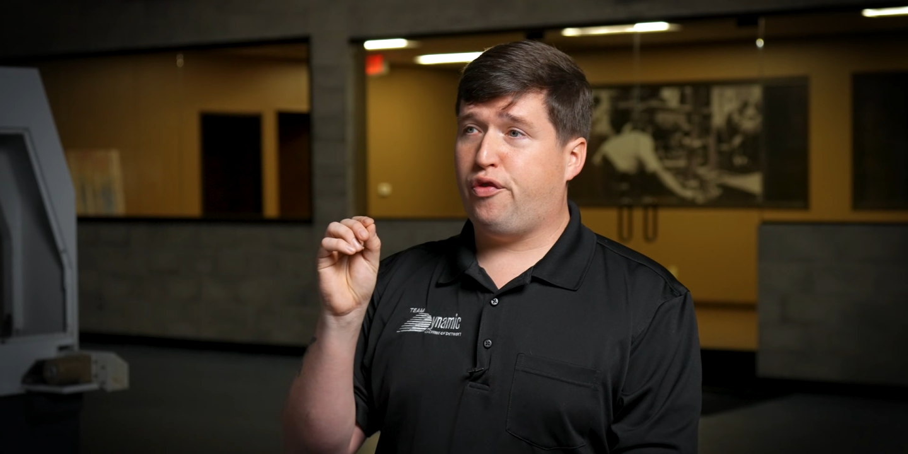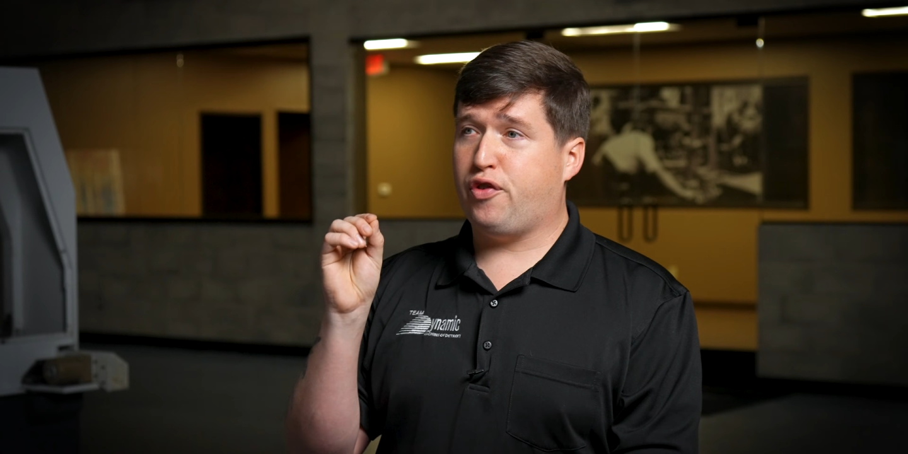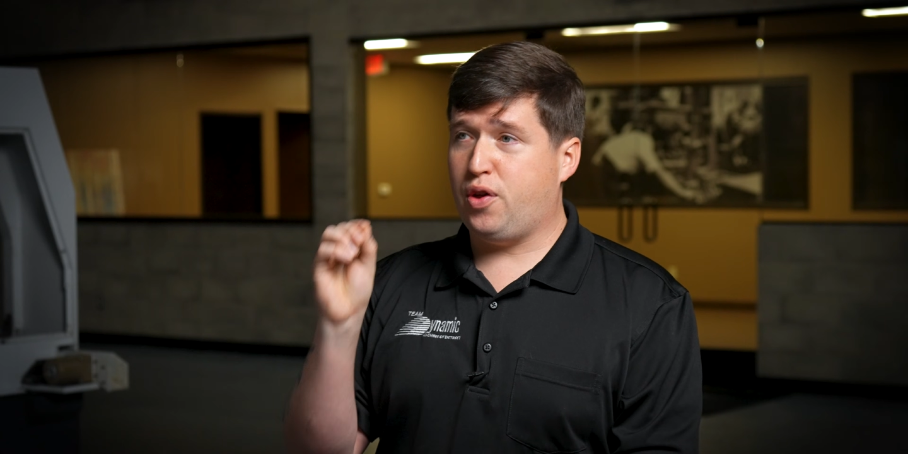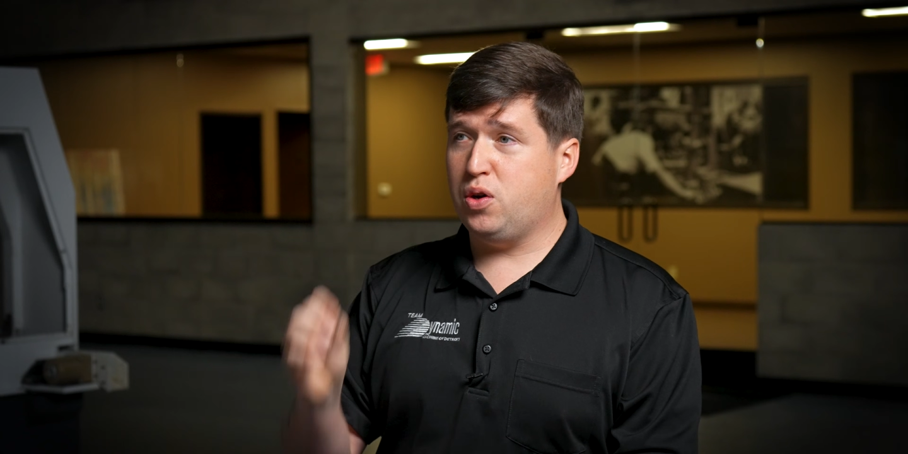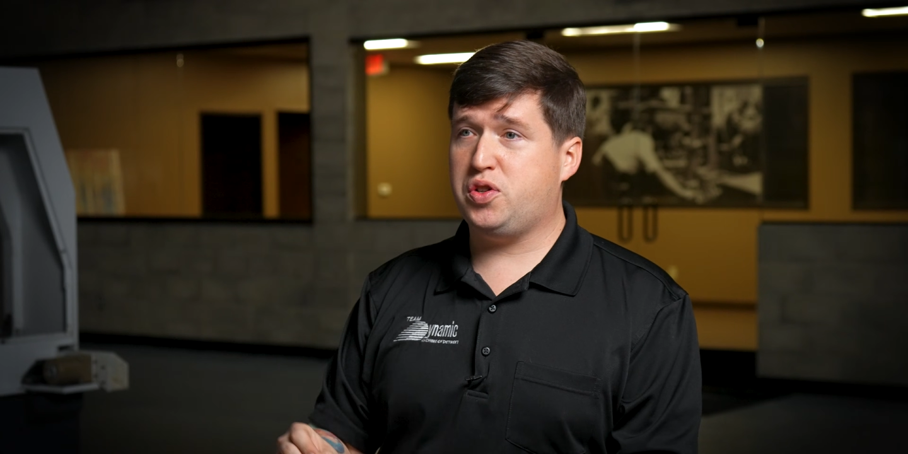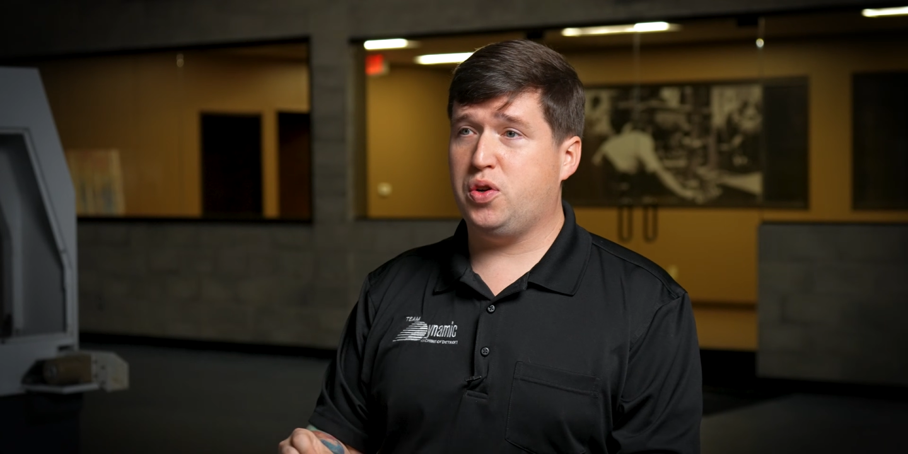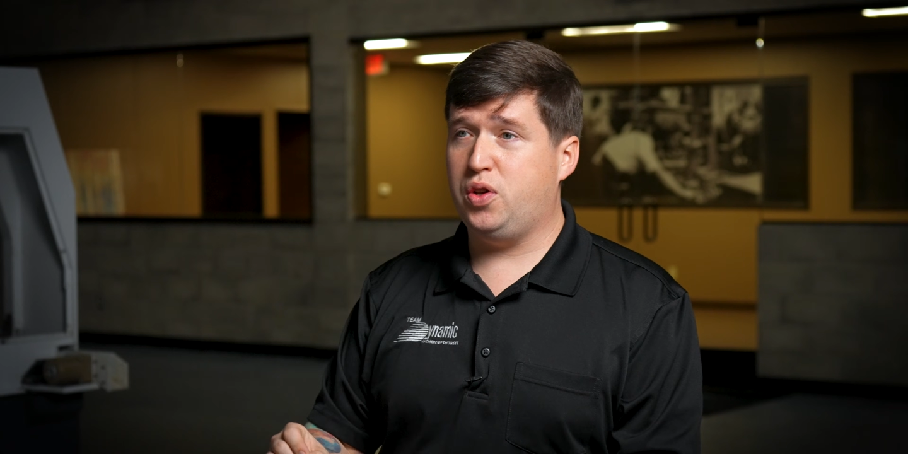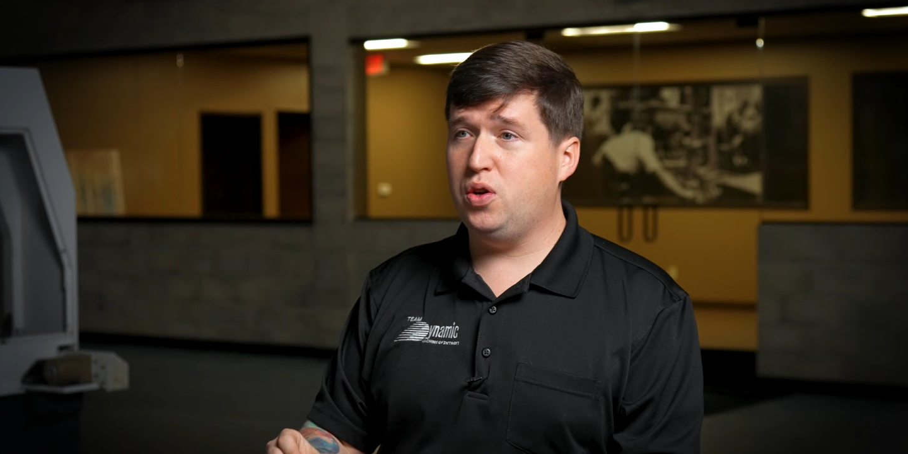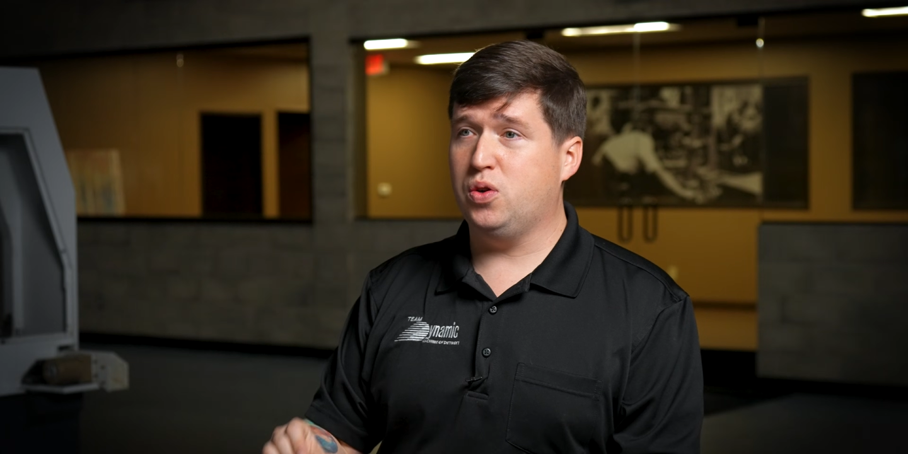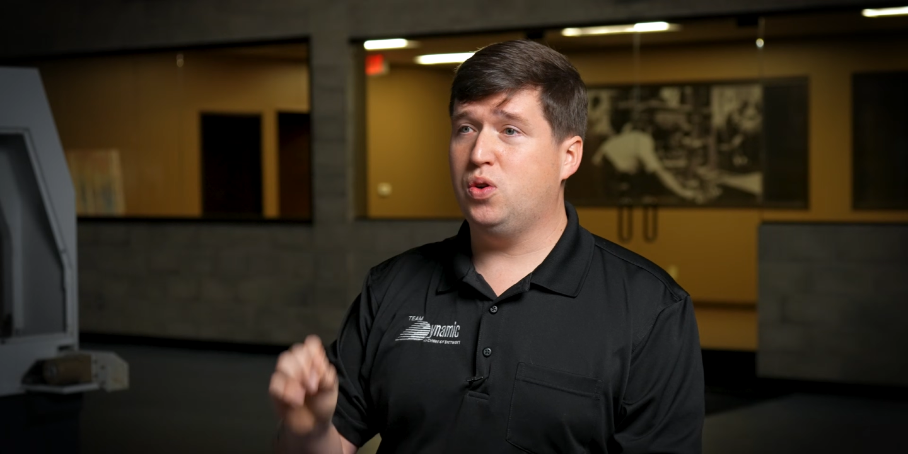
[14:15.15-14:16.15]
For those of
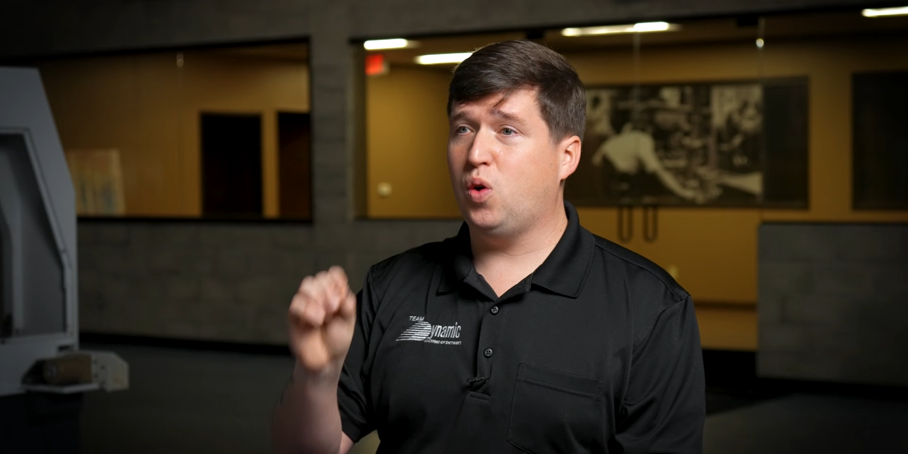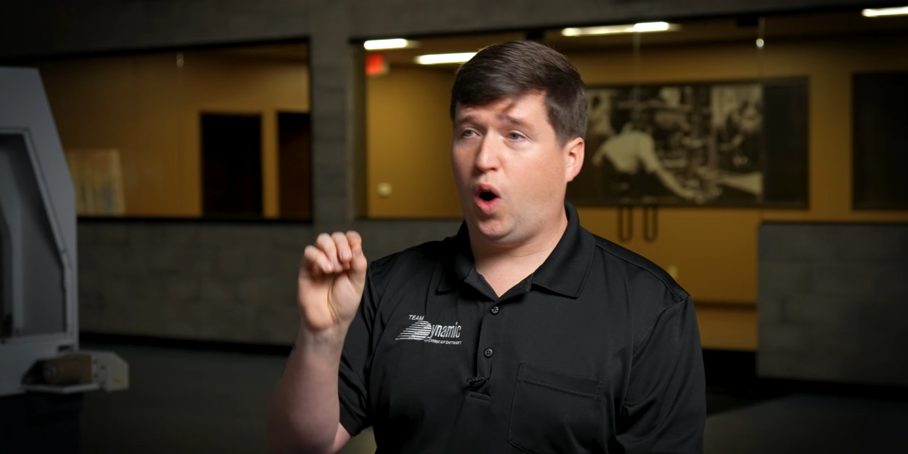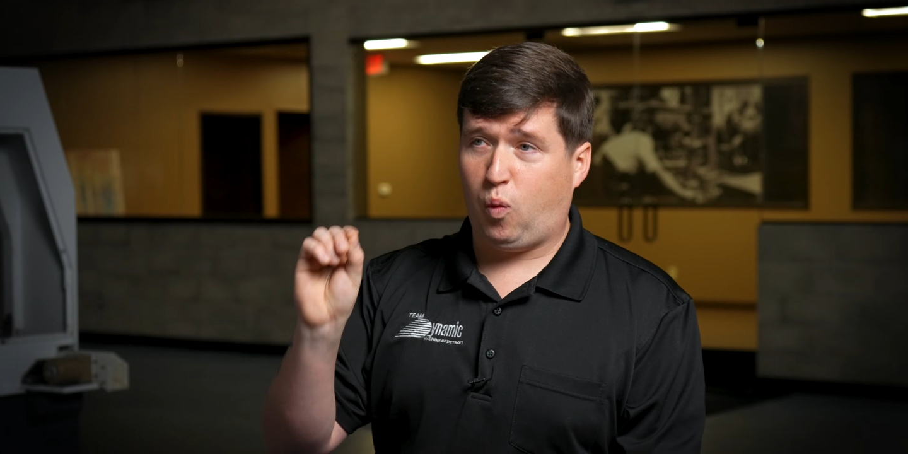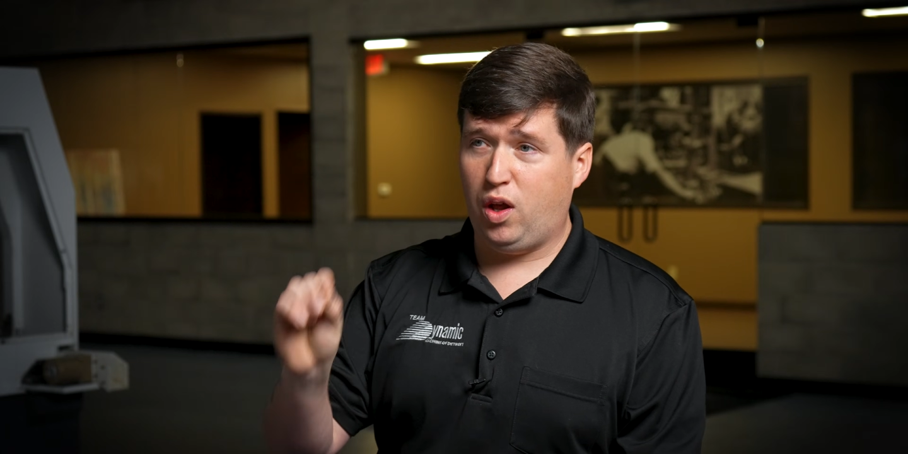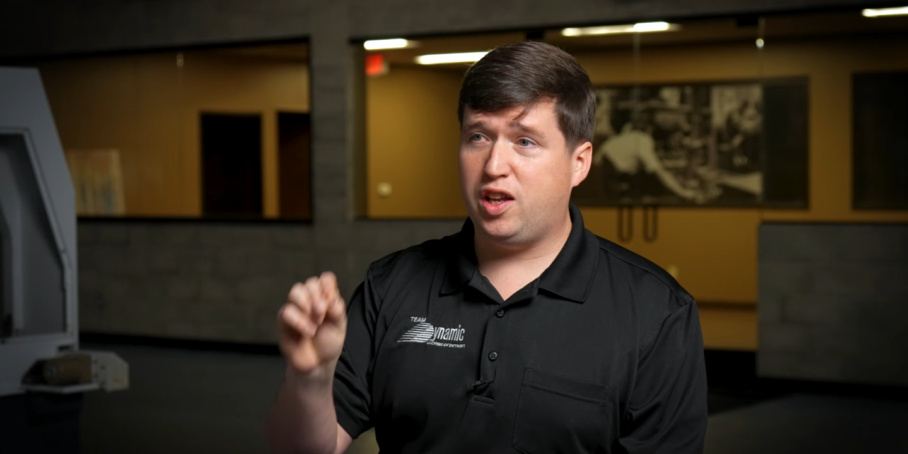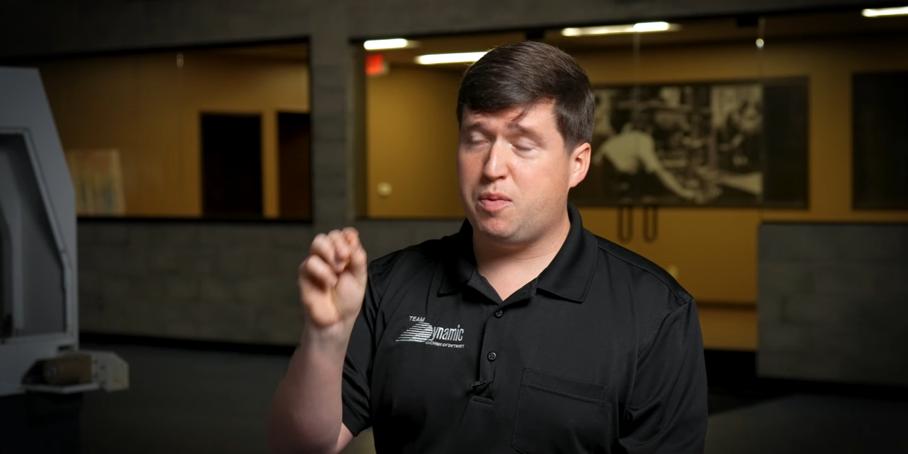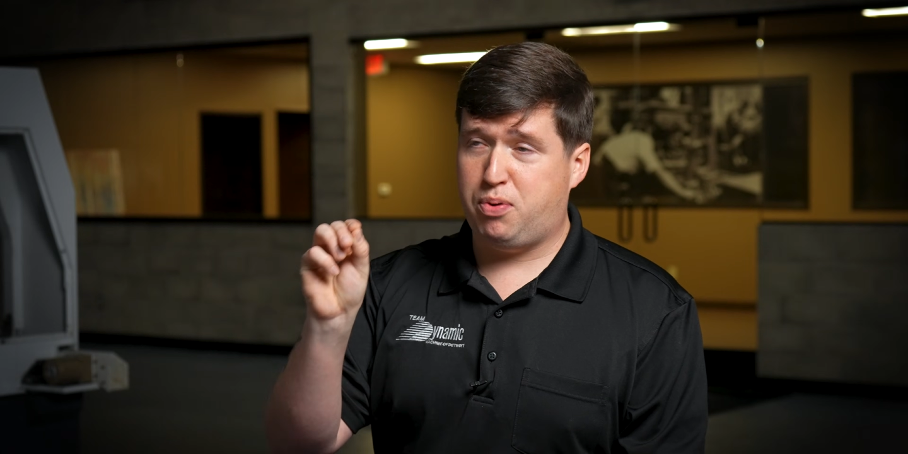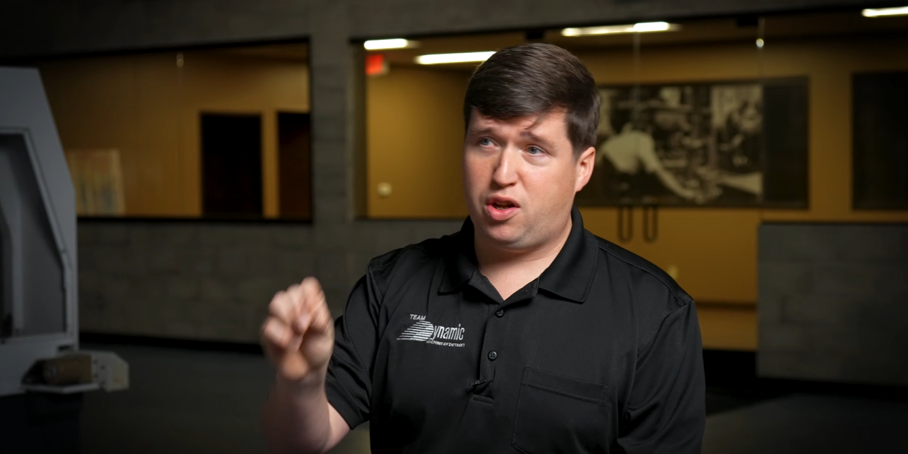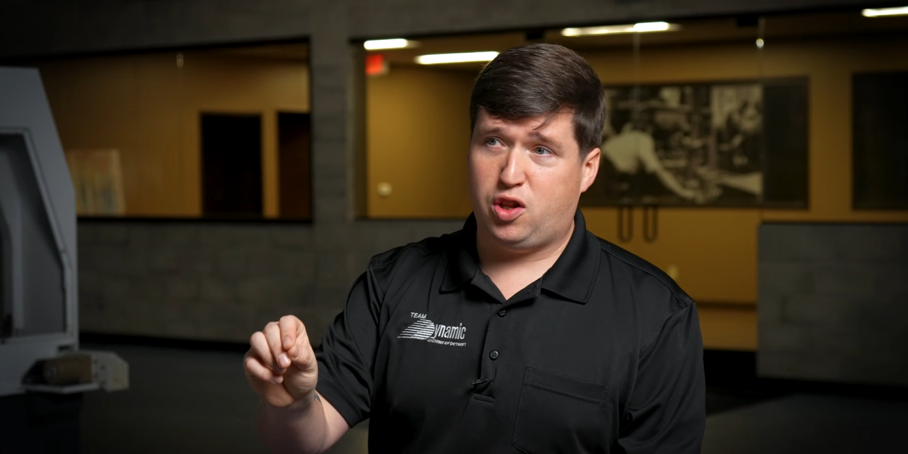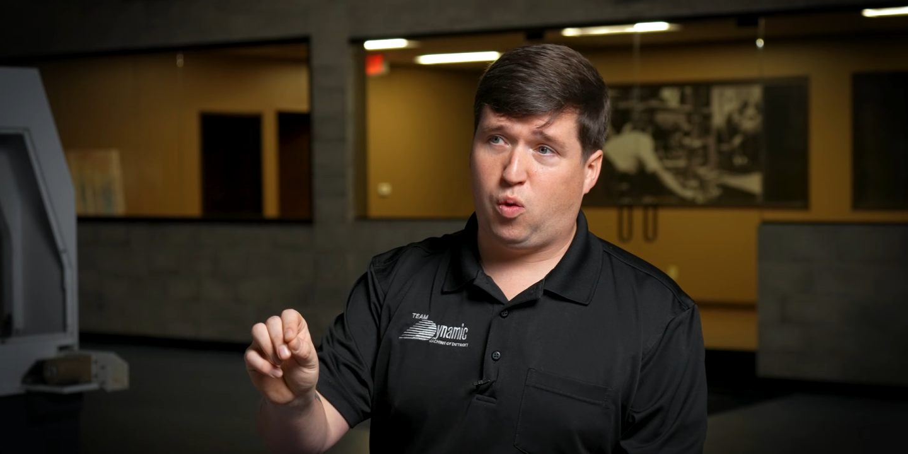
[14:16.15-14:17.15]
you who are willing to
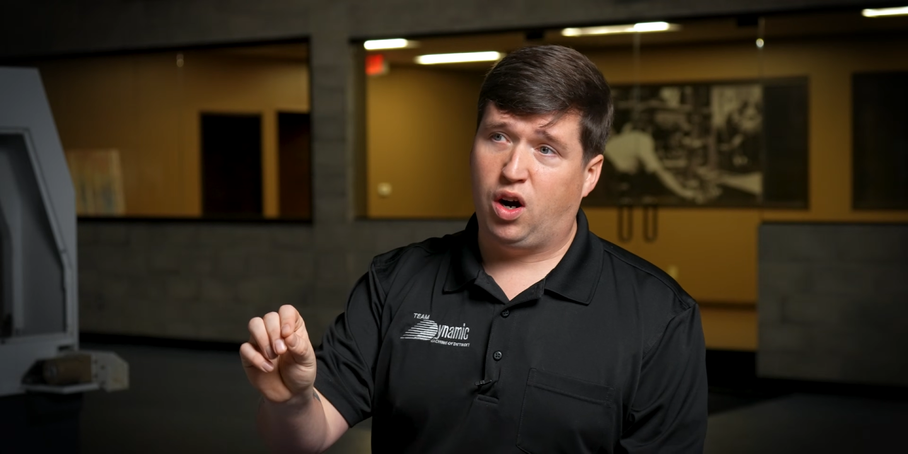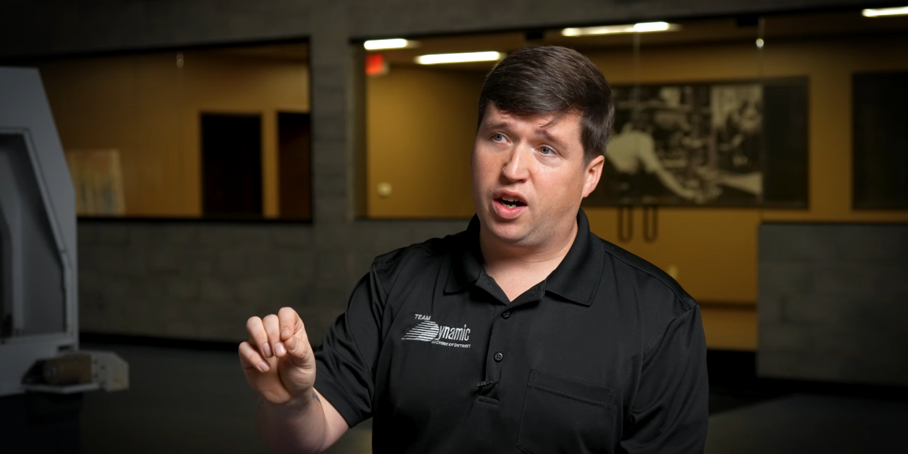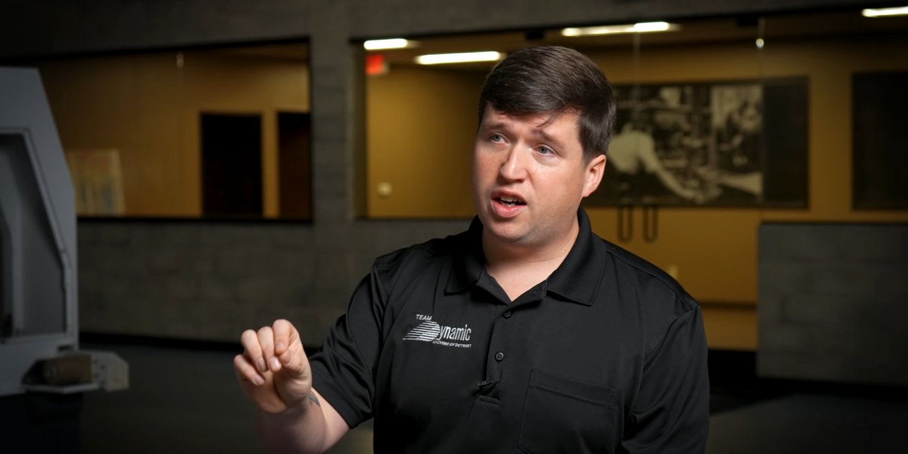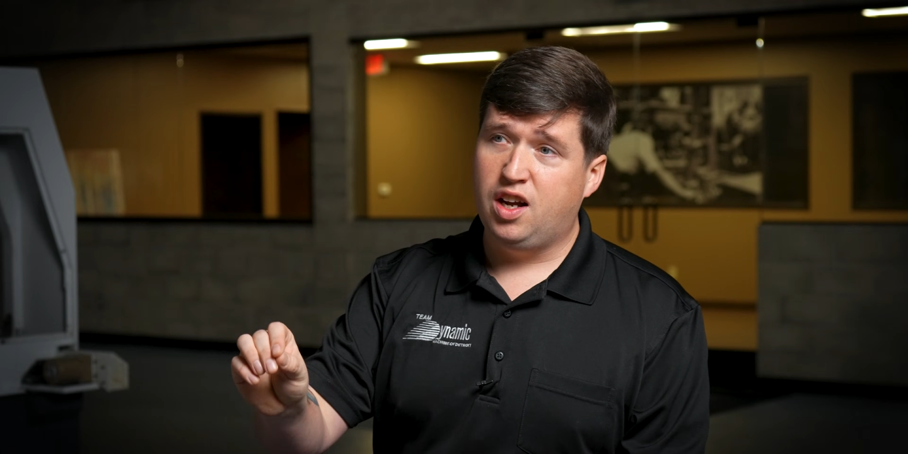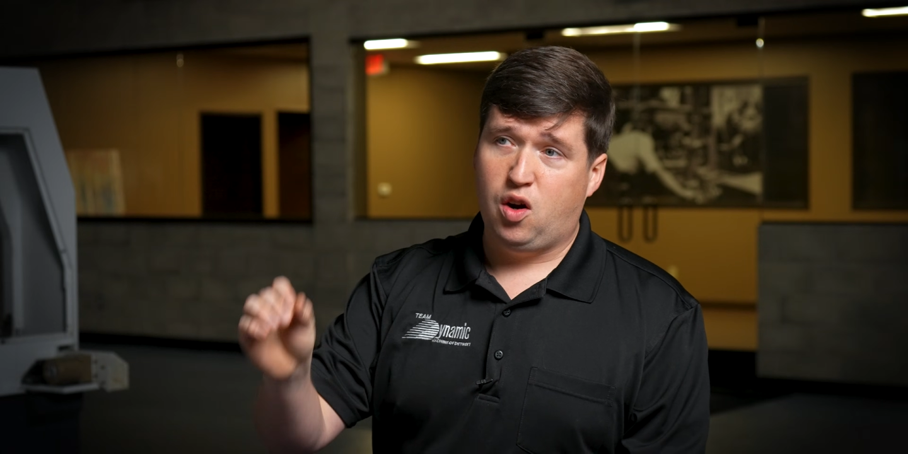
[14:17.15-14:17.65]
put in the work,